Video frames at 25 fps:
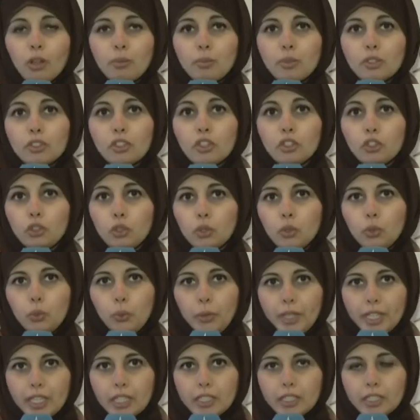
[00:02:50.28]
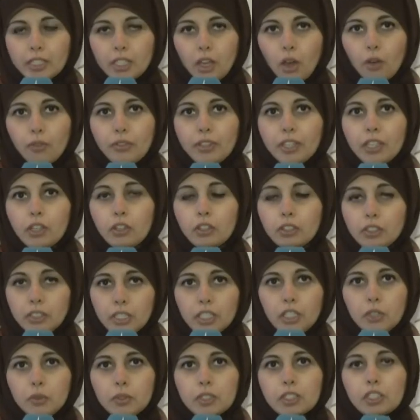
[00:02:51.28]
almost two weeks of the
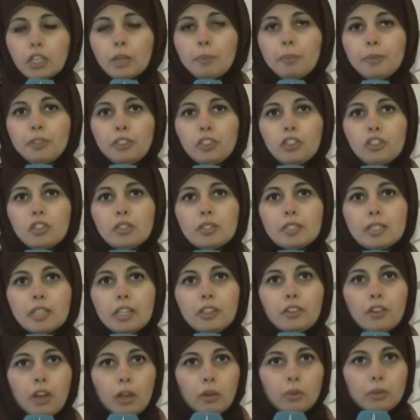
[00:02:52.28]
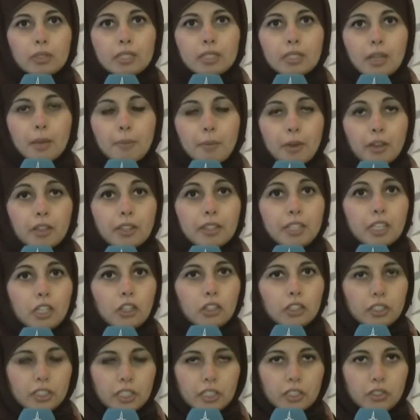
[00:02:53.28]
continuous competitions and rounds among the
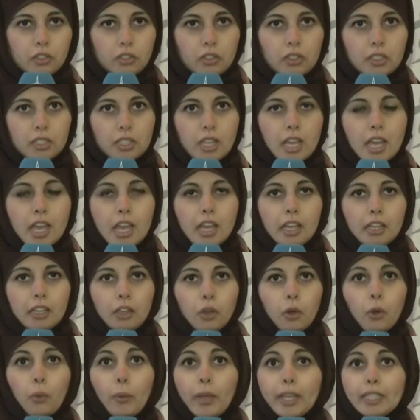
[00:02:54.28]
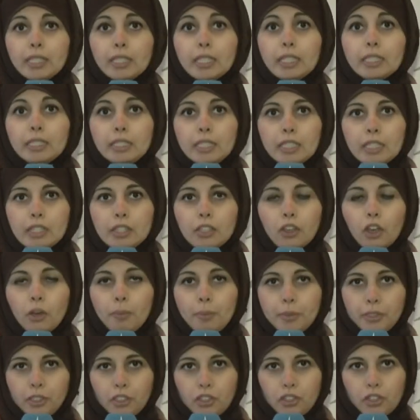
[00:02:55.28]
contestants, Kuwait 18th
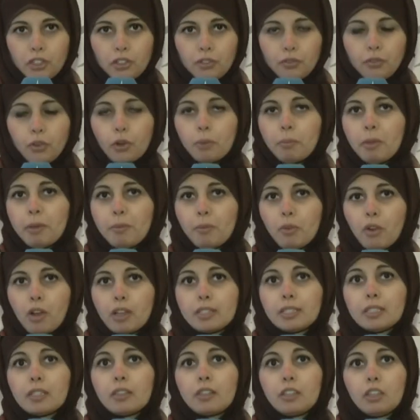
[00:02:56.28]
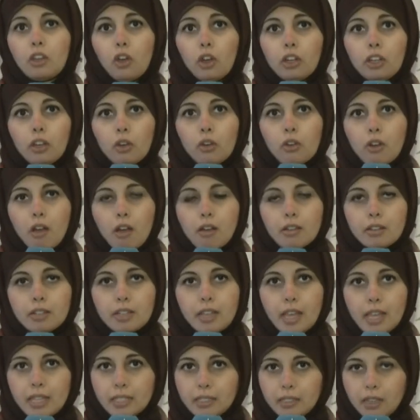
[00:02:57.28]
competition for memorizing the Holy Quran
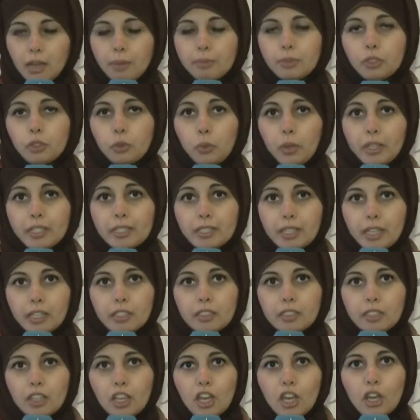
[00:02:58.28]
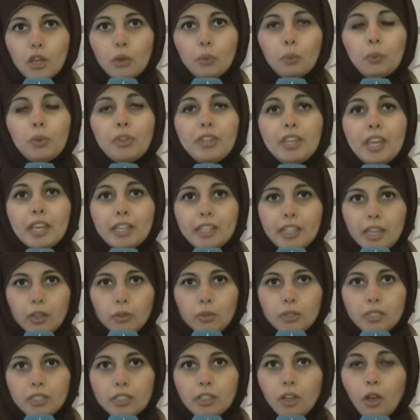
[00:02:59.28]
has come to its end with the
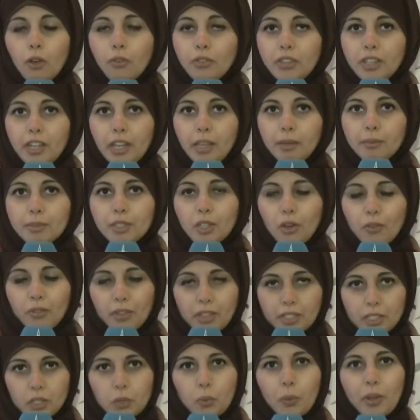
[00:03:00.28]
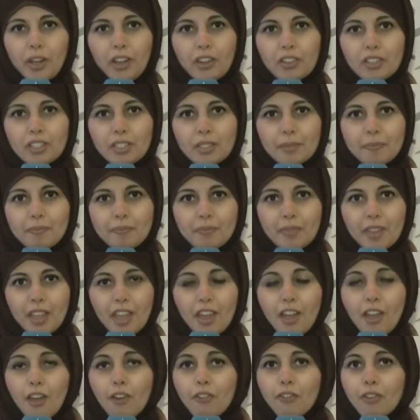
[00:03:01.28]
announcing of the names of its winners.
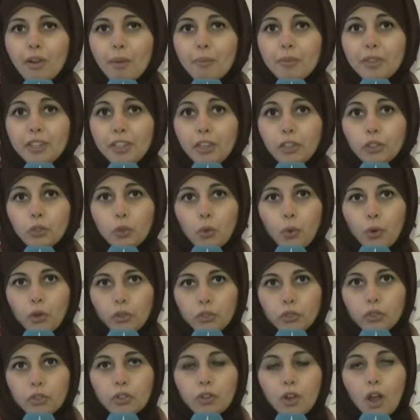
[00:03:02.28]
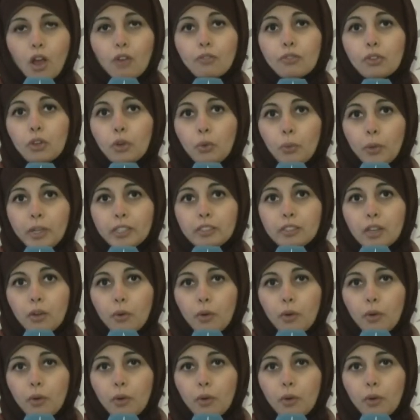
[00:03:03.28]
From the headquarters of Kuwait